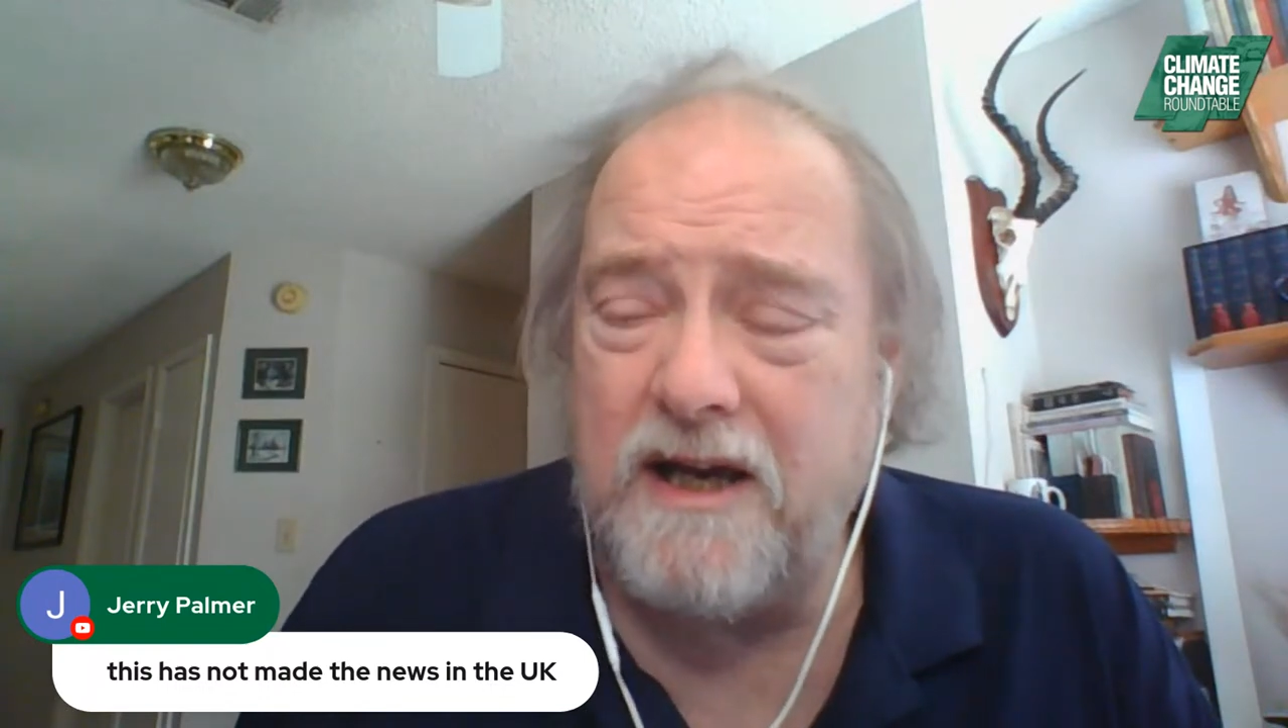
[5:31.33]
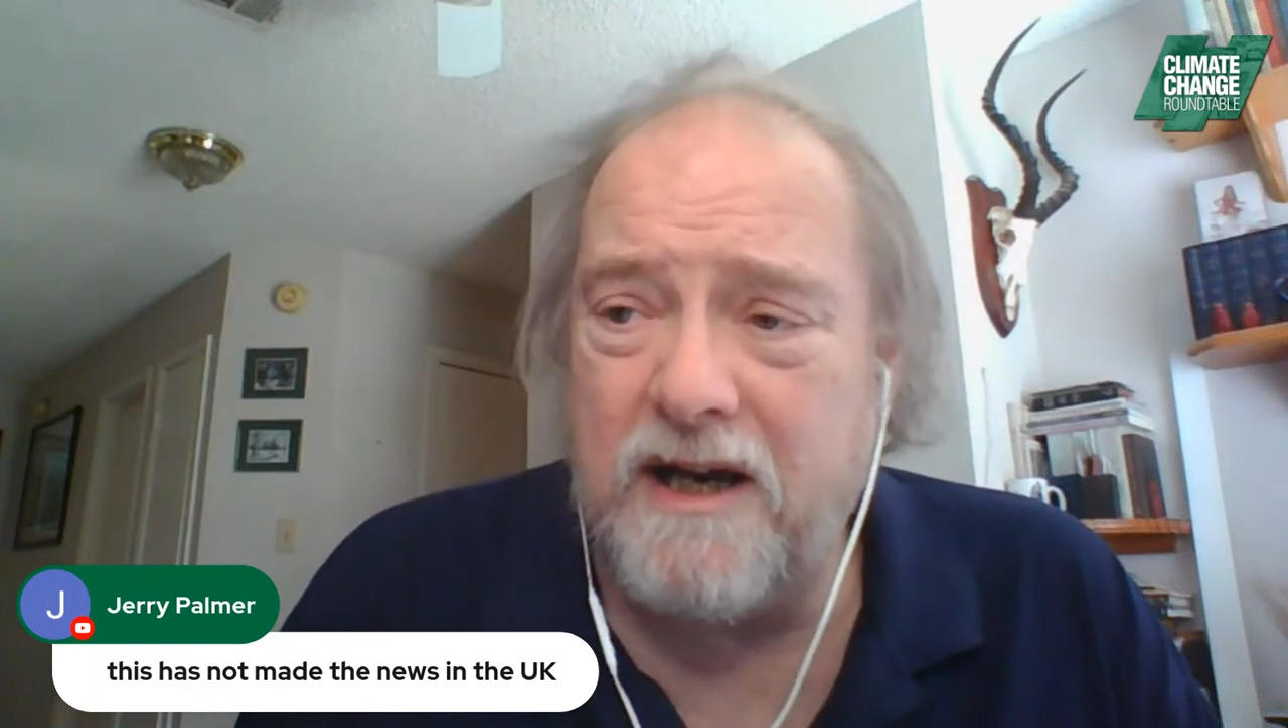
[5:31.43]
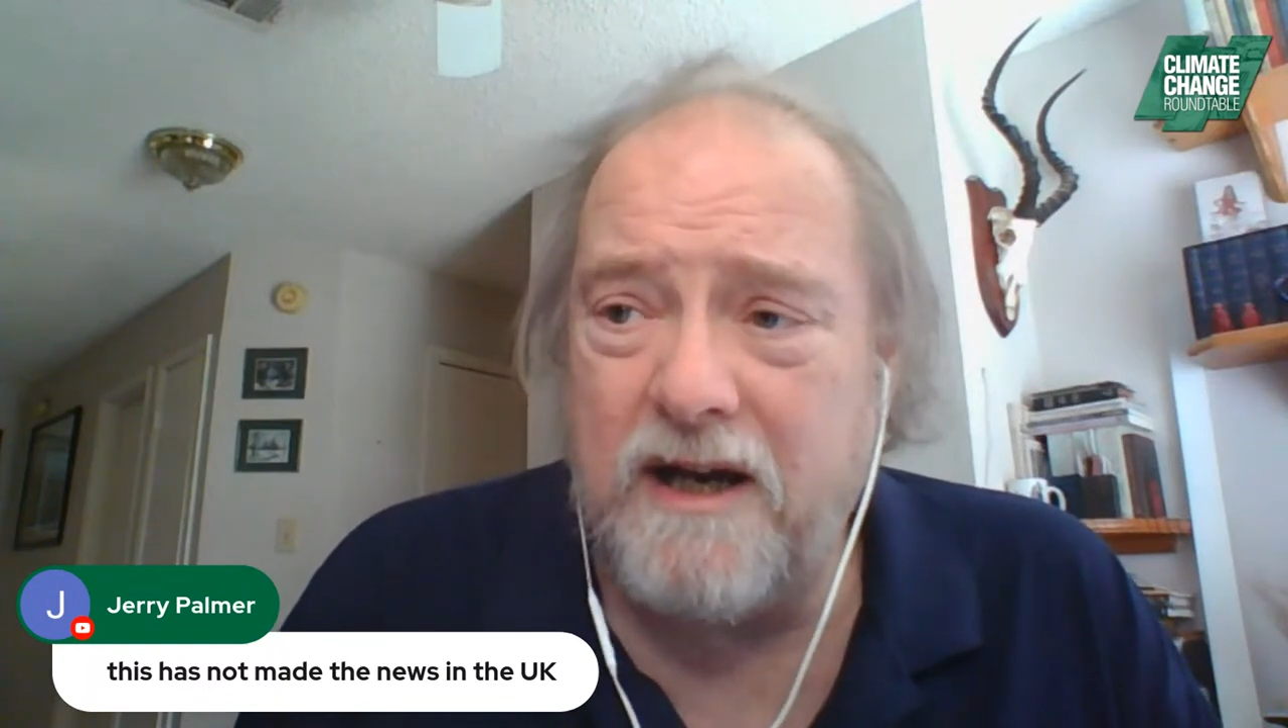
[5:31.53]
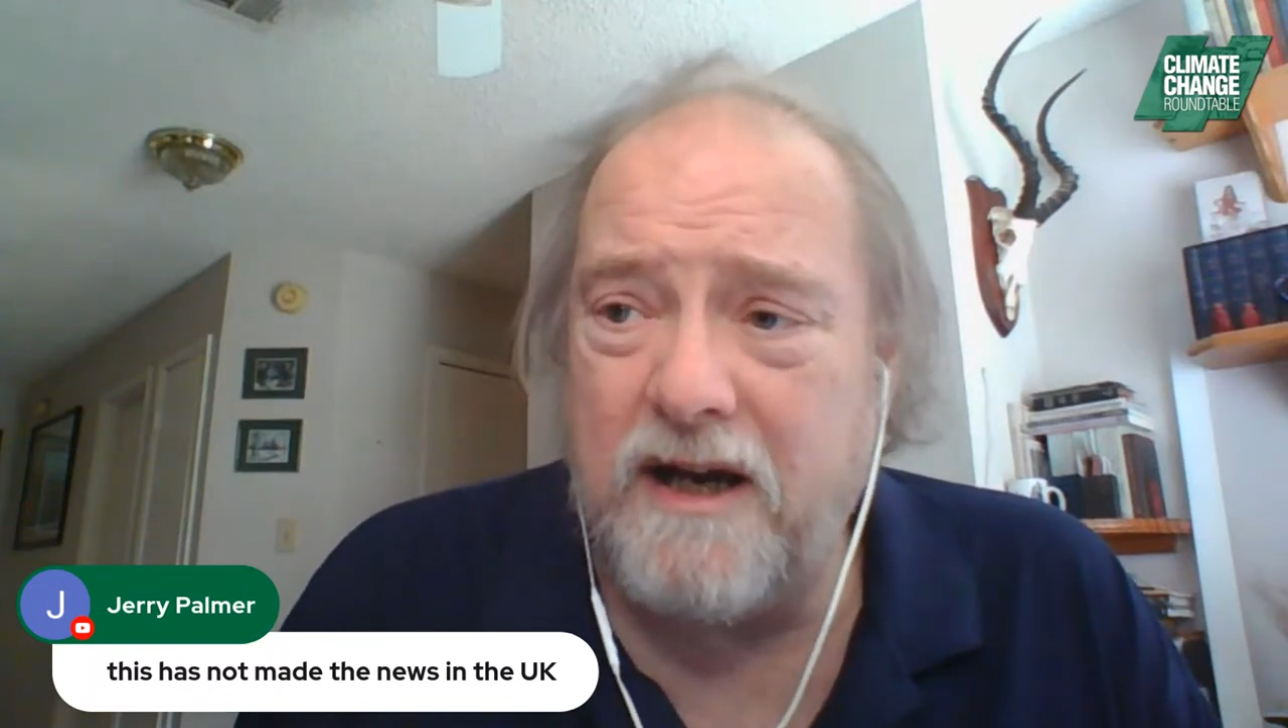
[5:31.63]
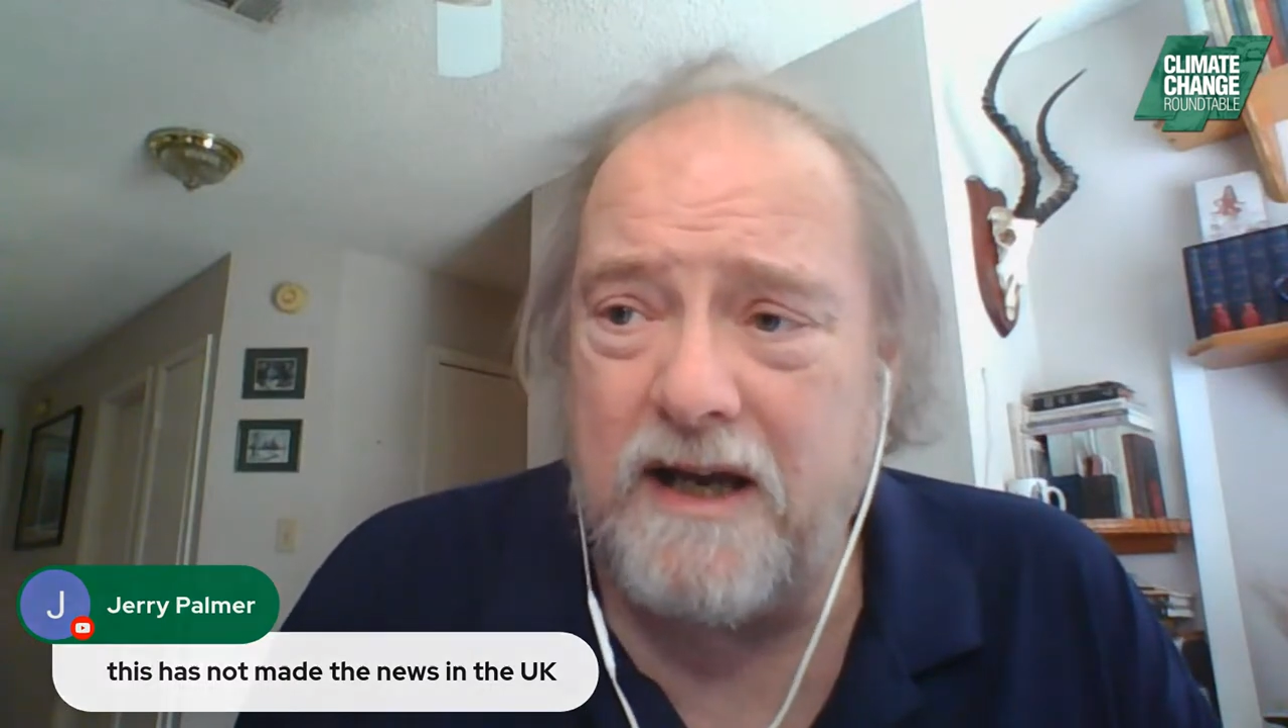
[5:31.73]

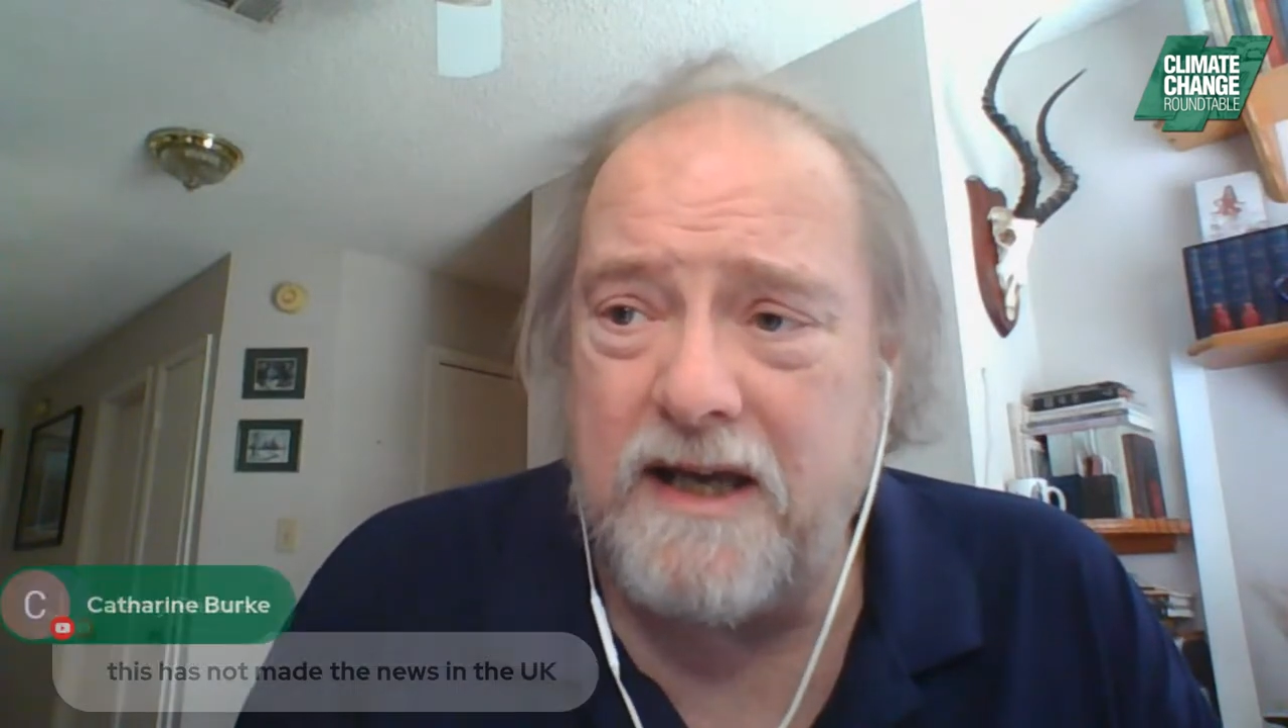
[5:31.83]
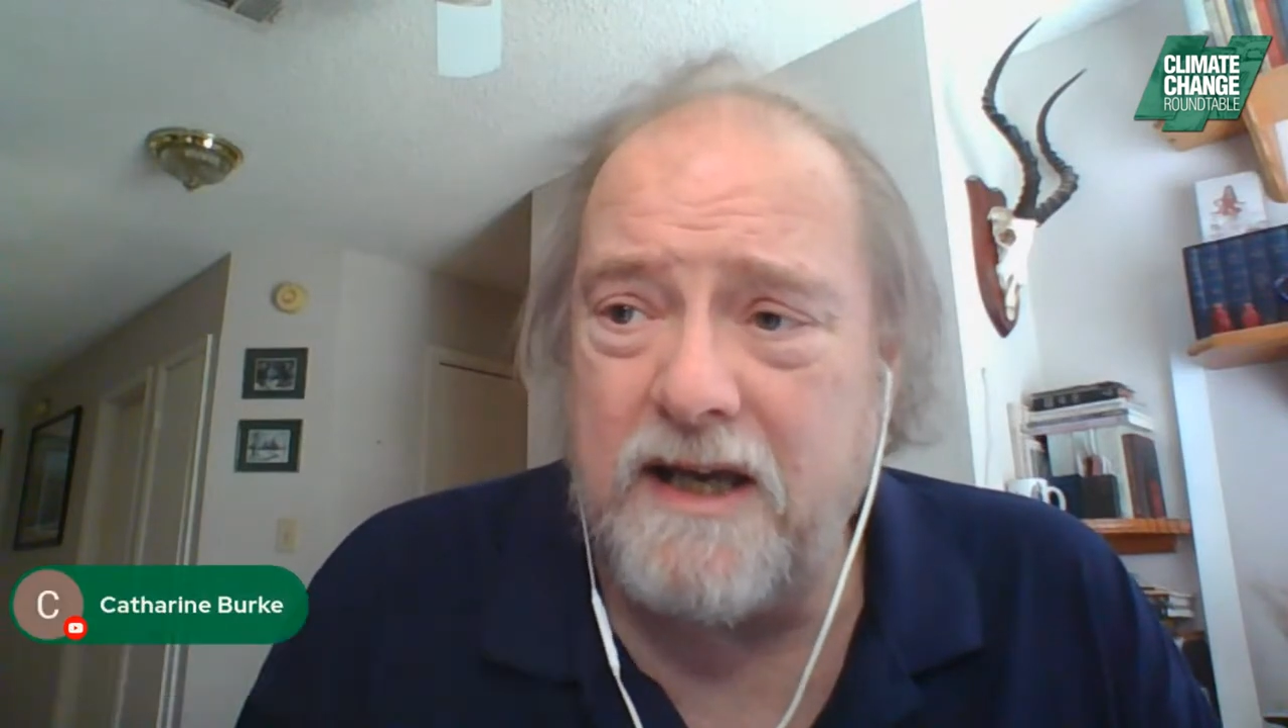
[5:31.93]
uh,